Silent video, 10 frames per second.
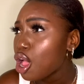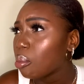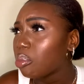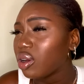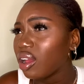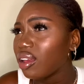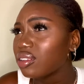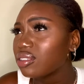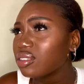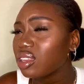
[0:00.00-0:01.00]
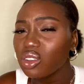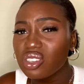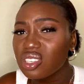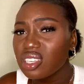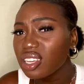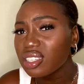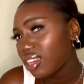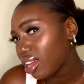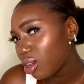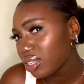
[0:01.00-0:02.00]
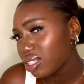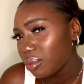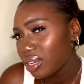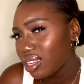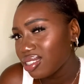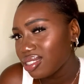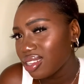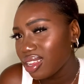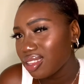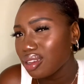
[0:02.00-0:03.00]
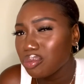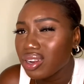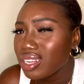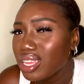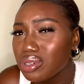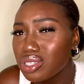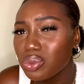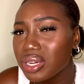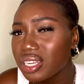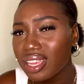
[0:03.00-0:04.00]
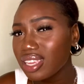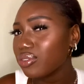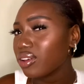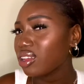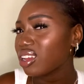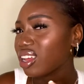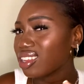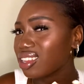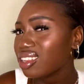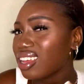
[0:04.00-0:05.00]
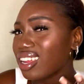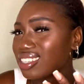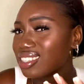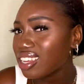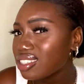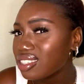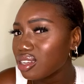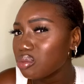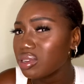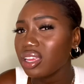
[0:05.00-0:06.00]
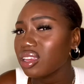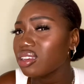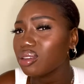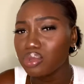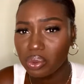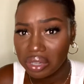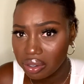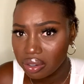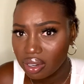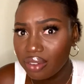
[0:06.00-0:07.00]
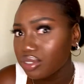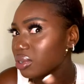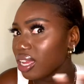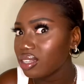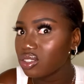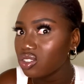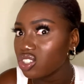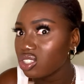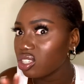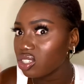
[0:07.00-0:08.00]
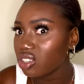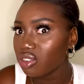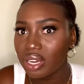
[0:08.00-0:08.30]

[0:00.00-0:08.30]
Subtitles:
But you just can tell when somebody's like, their body language is weird. Like, he felt kind of tensed up. Like, it was weird after we had just such a great